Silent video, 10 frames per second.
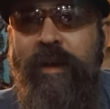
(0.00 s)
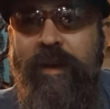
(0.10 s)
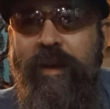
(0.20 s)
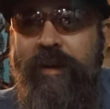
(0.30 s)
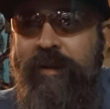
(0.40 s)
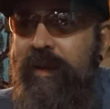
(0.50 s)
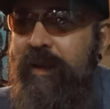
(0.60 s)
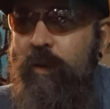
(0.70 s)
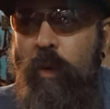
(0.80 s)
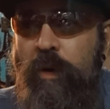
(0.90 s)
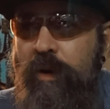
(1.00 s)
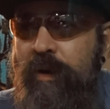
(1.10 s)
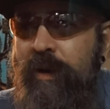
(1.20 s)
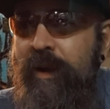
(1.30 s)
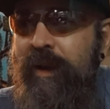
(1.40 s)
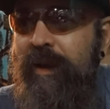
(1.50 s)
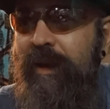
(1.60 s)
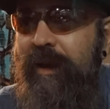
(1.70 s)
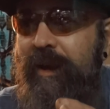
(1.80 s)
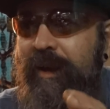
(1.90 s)
in order,
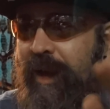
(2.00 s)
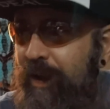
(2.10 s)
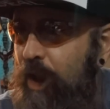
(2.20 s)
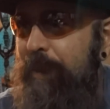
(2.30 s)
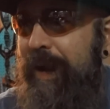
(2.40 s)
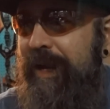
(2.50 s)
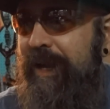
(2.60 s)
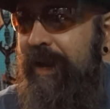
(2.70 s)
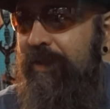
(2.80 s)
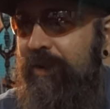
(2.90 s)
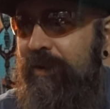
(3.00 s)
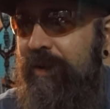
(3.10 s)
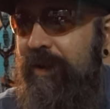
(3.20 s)
and it got it all back together,